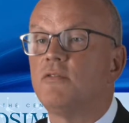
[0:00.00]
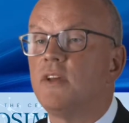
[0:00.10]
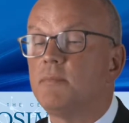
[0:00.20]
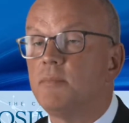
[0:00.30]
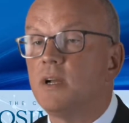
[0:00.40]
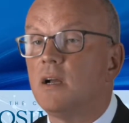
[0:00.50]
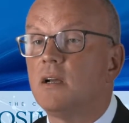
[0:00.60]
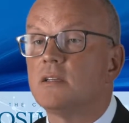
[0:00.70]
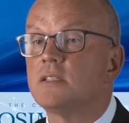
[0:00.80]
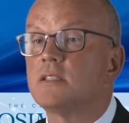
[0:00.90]

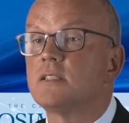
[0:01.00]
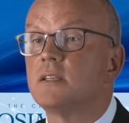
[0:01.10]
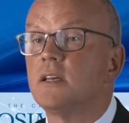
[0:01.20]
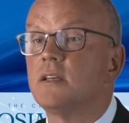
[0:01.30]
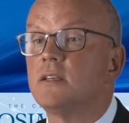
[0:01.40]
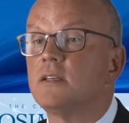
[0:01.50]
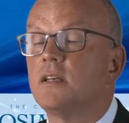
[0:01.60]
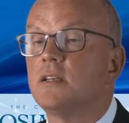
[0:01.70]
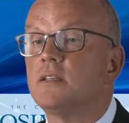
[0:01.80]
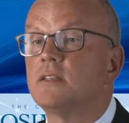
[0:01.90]
webcasts
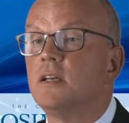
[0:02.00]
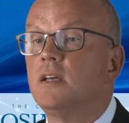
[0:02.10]
and